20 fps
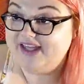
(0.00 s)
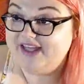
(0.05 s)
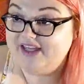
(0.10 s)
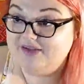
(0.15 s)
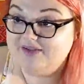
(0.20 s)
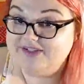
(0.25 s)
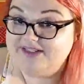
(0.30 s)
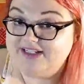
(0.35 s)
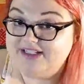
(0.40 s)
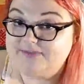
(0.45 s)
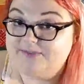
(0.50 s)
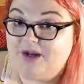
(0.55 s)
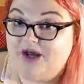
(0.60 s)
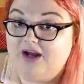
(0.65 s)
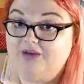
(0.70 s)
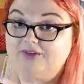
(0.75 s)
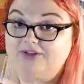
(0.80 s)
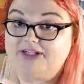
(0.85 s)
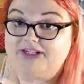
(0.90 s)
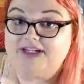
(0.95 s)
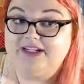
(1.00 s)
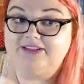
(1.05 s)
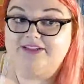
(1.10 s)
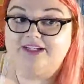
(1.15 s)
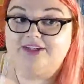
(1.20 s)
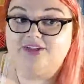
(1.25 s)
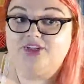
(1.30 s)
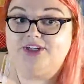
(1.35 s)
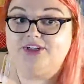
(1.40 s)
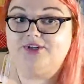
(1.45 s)
illness, poverty,
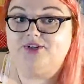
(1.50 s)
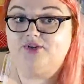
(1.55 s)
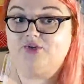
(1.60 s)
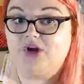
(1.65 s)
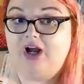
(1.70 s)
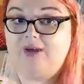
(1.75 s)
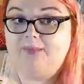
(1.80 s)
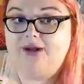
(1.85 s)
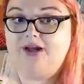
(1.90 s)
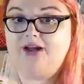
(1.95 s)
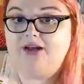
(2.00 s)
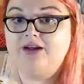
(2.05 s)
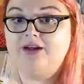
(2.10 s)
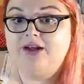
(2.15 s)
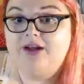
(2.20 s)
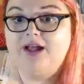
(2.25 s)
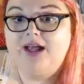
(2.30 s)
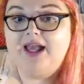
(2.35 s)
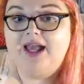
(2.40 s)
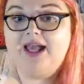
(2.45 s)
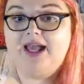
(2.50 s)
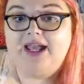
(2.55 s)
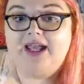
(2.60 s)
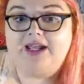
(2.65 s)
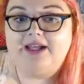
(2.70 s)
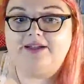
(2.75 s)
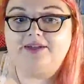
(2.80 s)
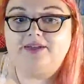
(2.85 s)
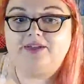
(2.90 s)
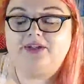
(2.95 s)
addiction, trauma.
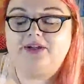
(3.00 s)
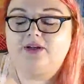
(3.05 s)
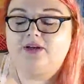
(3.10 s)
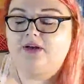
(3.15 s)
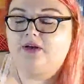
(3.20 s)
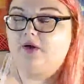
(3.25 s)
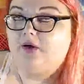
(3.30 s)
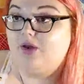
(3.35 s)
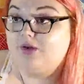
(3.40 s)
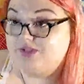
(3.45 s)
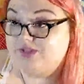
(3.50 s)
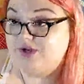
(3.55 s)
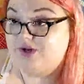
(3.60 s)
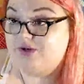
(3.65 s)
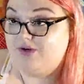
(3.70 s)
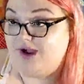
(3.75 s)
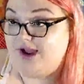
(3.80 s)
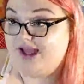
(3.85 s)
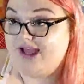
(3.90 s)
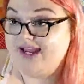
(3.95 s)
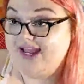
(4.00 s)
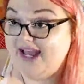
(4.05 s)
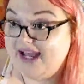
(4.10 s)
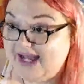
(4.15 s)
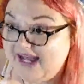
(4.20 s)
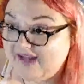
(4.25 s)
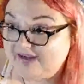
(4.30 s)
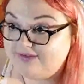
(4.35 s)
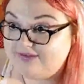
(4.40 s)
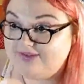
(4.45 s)
And also, I
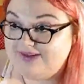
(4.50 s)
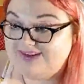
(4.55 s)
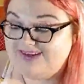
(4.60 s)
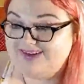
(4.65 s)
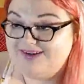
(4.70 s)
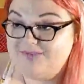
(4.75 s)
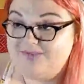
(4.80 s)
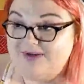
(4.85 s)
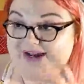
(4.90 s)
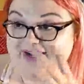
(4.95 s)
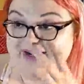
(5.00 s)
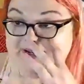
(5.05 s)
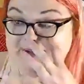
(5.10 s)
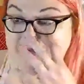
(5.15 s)
have my